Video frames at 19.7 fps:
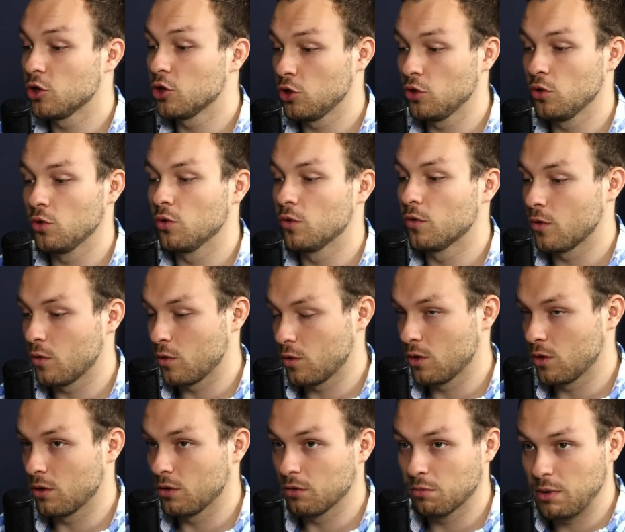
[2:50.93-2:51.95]
do
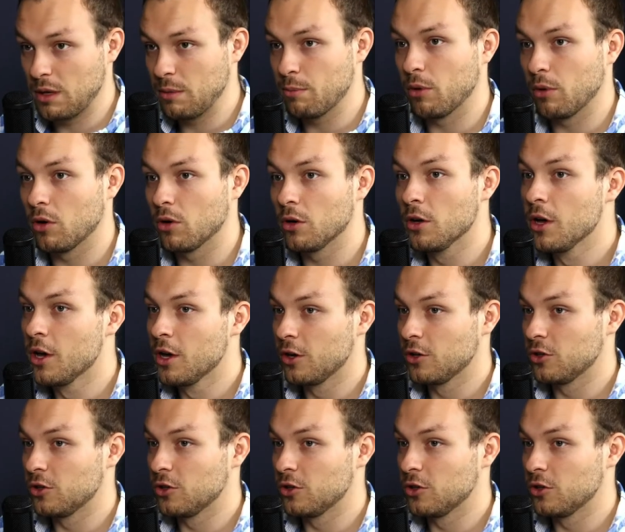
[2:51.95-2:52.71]
for people,